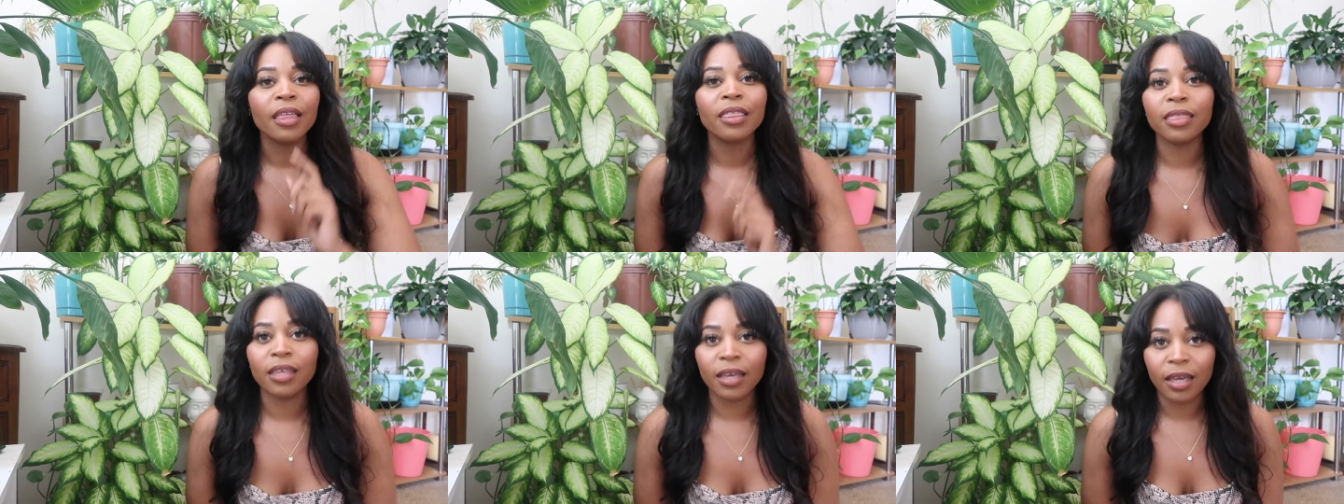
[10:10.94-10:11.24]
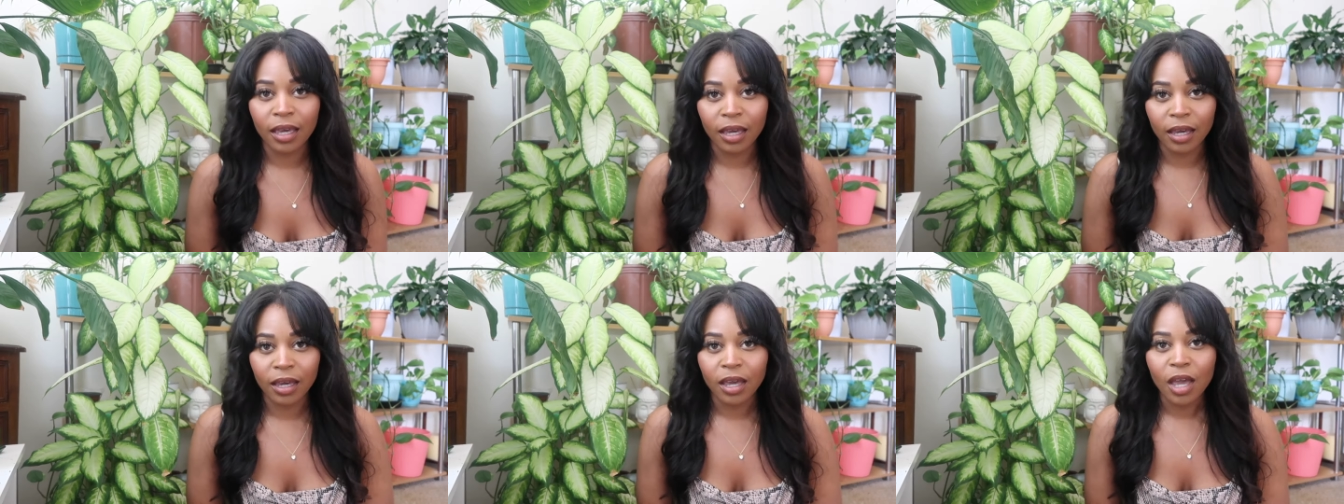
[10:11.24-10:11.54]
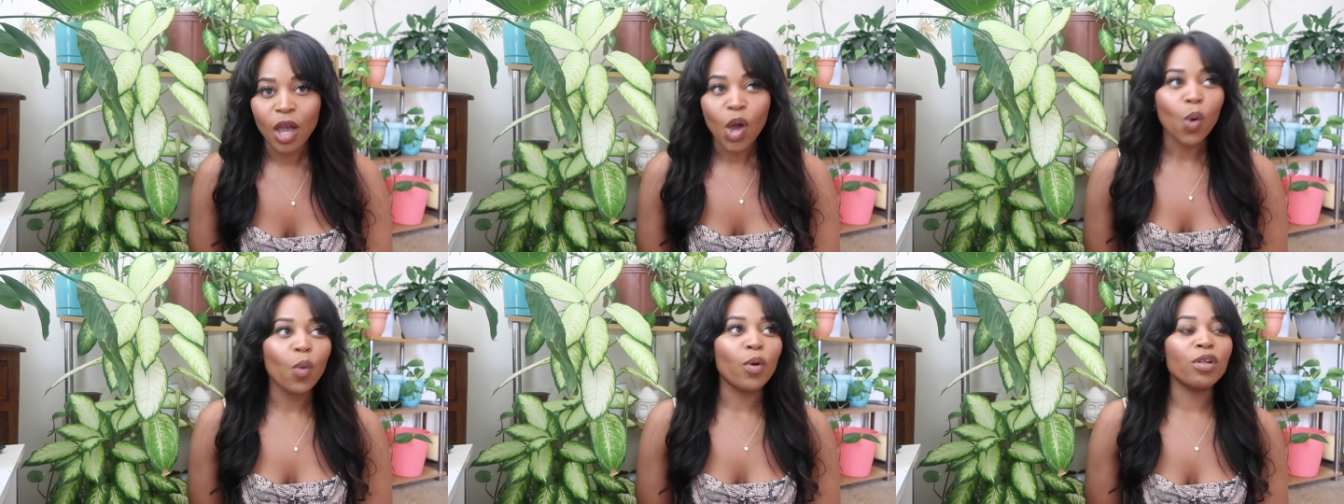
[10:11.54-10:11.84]
thing.
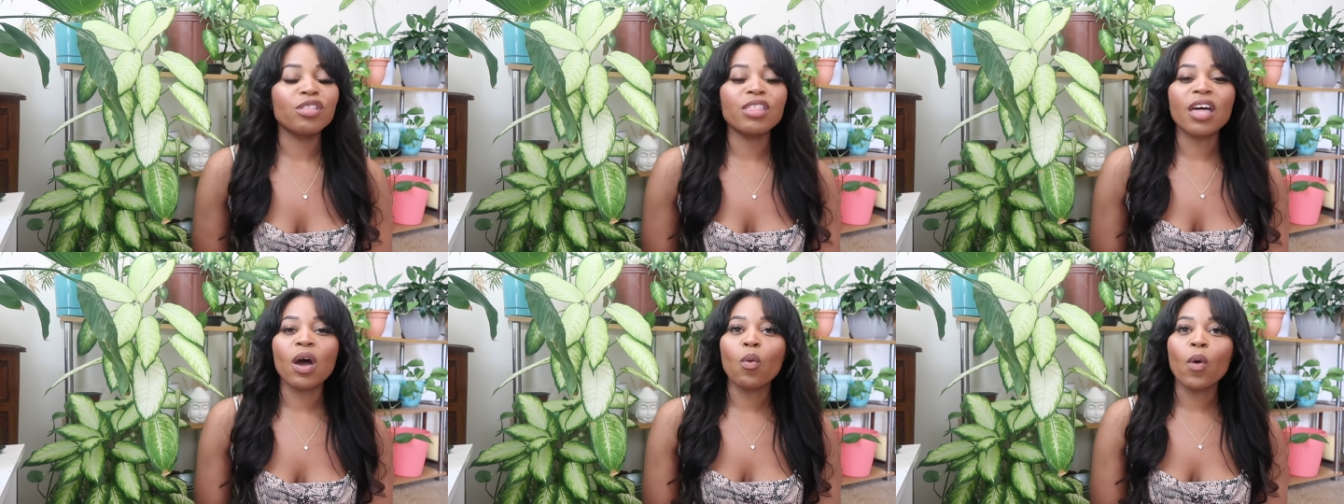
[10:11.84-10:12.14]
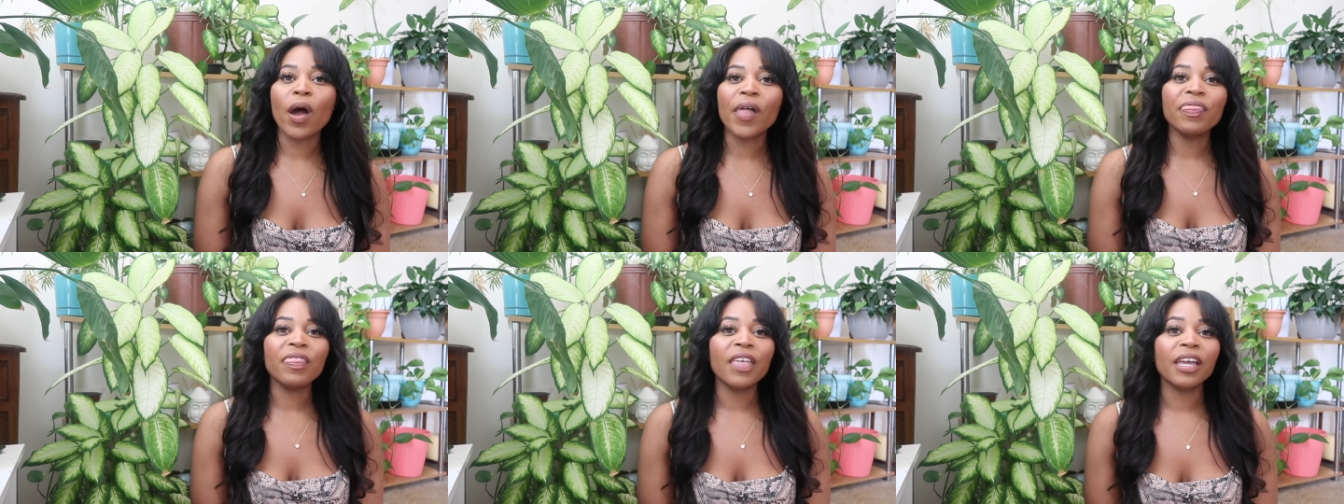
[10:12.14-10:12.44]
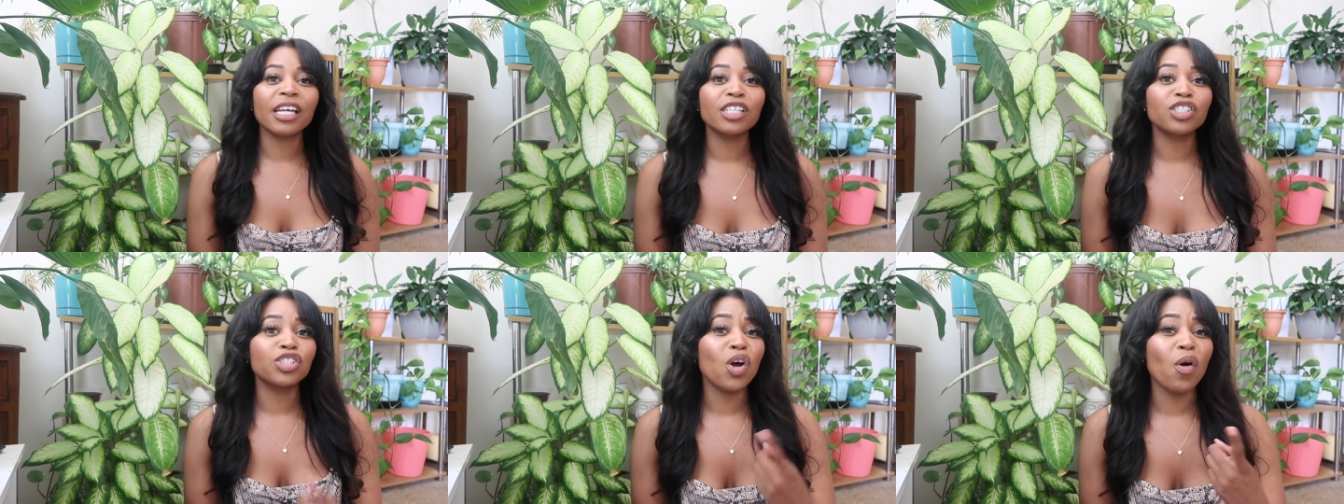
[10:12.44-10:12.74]
Whether that one
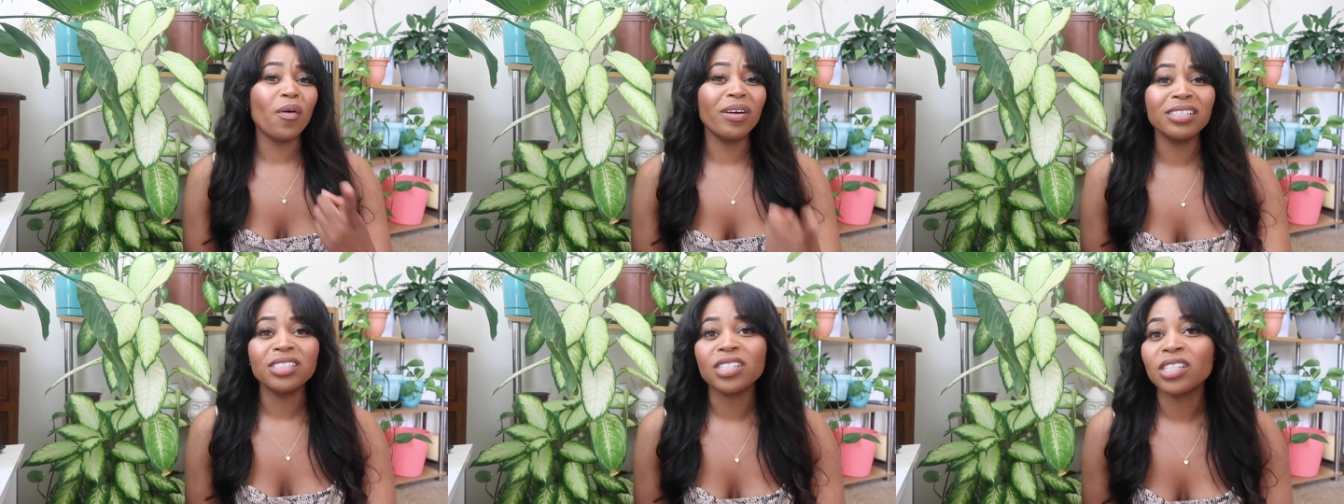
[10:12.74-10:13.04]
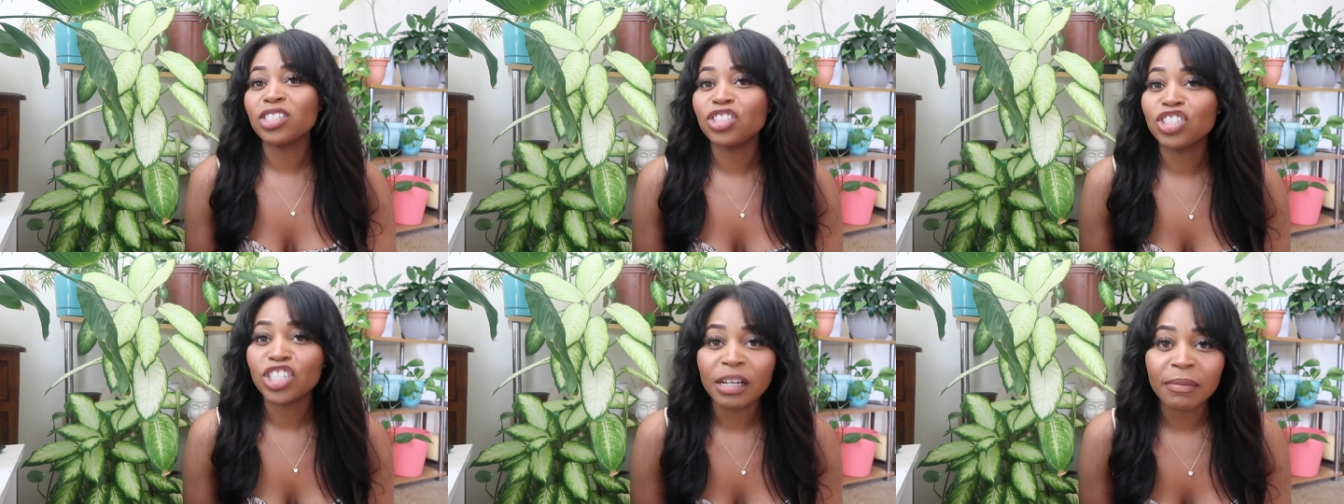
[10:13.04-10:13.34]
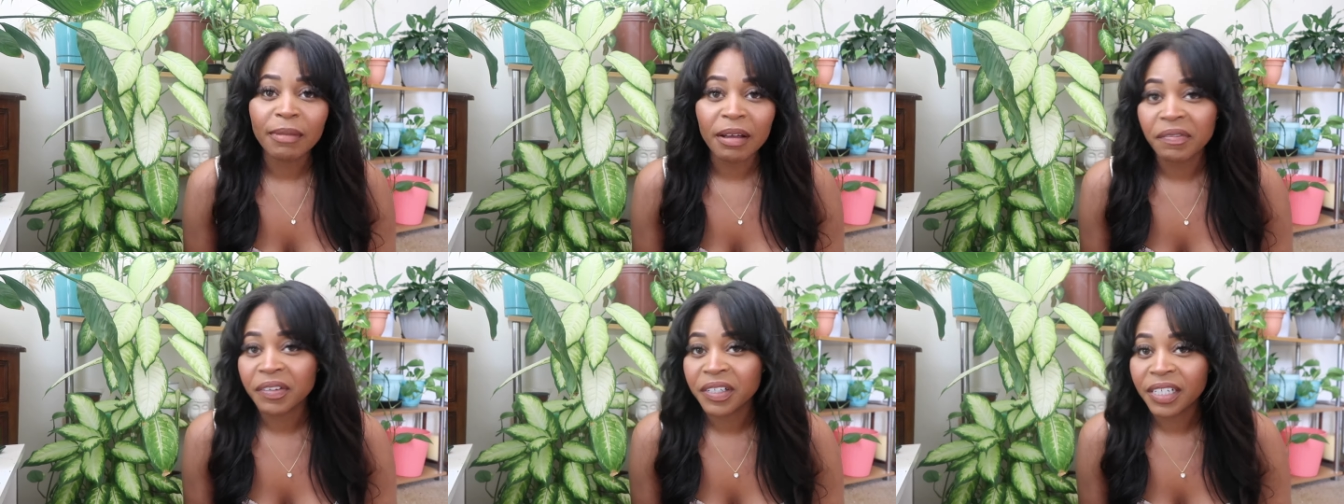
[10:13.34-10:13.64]
thing is going to the
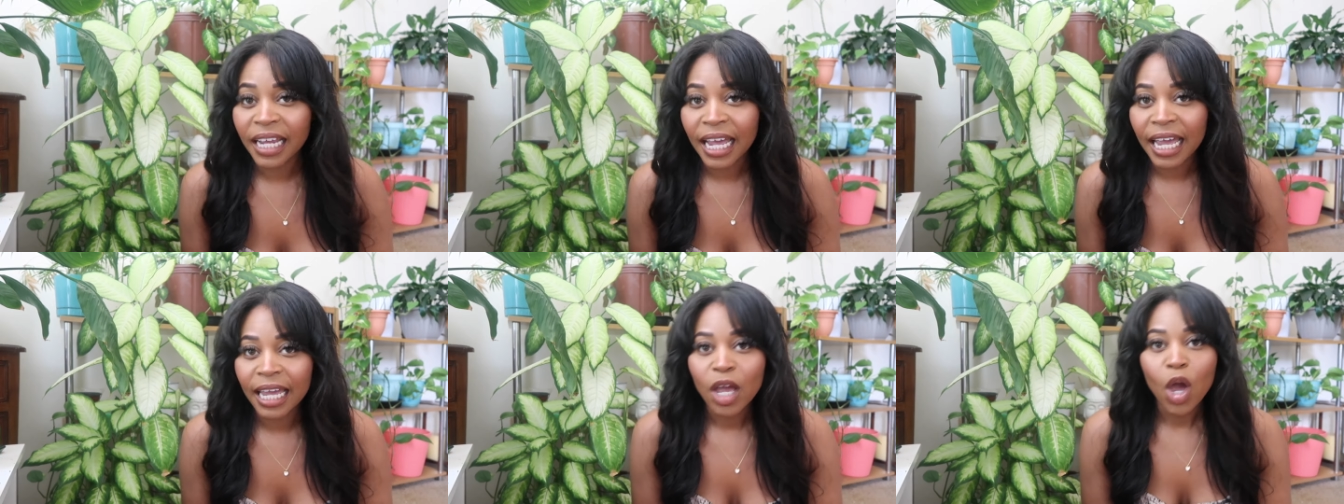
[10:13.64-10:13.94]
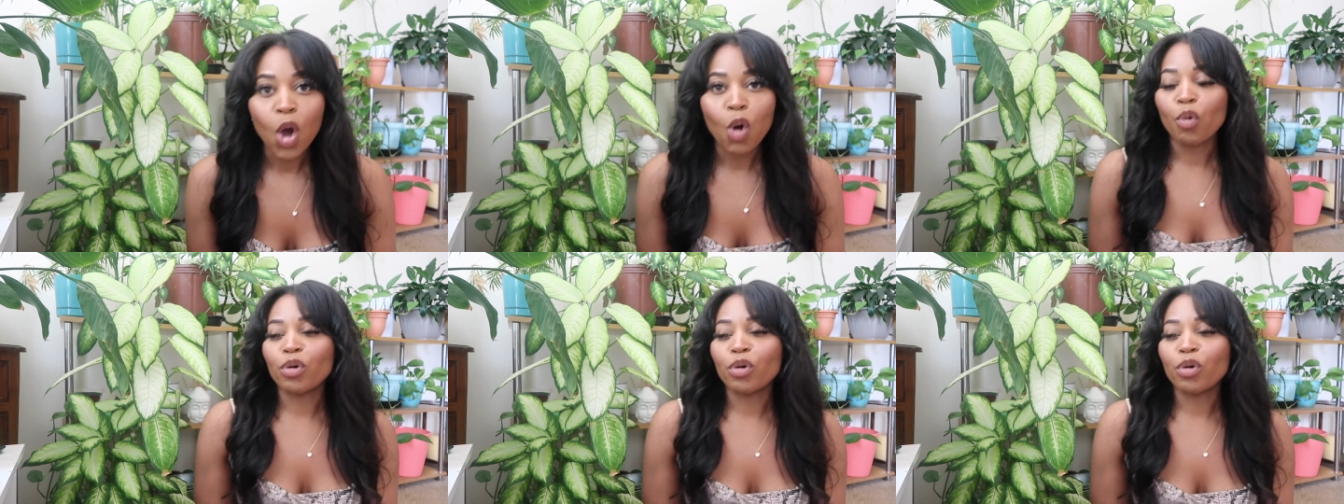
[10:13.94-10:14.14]
gym every day,